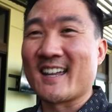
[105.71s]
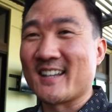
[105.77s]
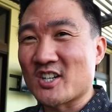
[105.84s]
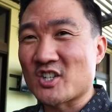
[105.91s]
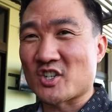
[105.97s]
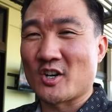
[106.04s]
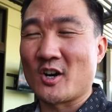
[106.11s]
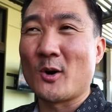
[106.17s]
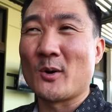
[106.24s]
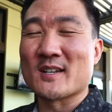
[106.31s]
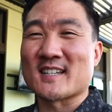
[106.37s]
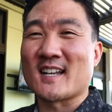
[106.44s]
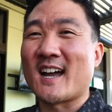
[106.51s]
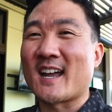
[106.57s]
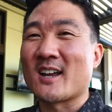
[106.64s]
And this show
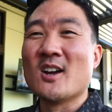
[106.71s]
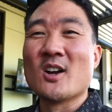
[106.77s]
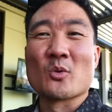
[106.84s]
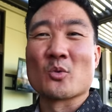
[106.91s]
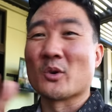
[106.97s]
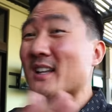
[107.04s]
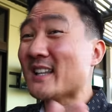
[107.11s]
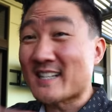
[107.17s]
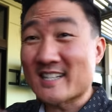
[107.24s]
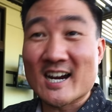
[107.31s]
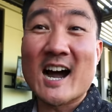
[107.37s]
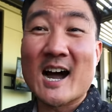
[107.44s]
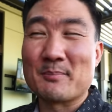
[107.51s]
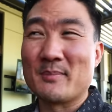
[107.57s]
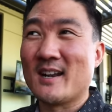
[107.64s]
is like really
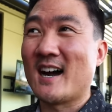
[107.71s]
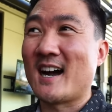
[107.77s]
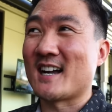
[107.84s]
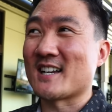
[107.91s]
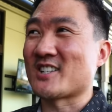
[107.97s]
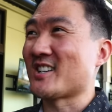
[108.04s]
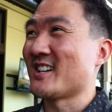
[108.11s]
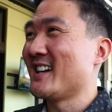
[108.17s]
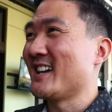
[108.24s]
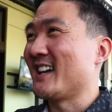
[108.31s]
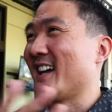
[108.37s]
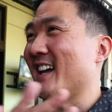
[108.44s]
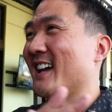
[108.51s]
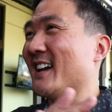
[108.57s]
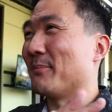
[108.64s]
top notch.
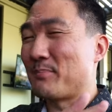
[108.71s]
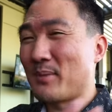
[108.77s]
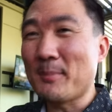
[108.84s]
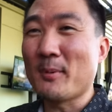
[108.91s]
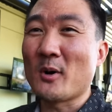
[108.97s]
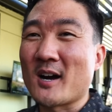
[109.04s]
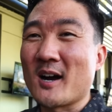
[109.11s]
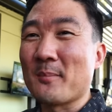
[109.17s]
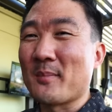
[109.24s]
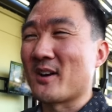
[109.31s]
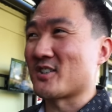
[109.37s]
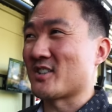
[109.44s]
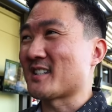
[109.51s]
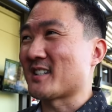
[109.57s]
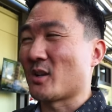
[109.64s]
It, eh, people come
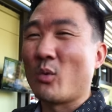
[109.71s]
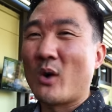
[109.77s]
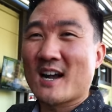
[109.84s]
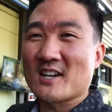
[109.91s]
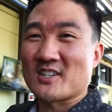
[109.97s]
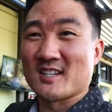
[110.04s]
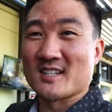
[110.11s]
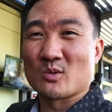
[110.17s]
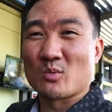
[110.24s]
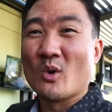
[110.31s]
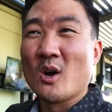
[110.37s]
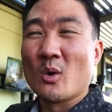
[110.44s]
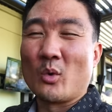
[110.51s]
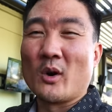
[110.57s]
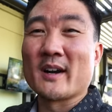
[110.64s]
here just to watch this
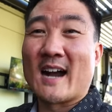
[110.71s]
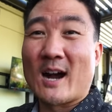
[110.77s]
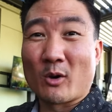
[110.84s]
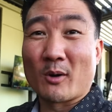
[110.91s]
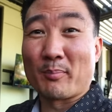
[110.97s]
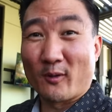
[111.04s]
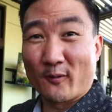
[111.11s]
one hour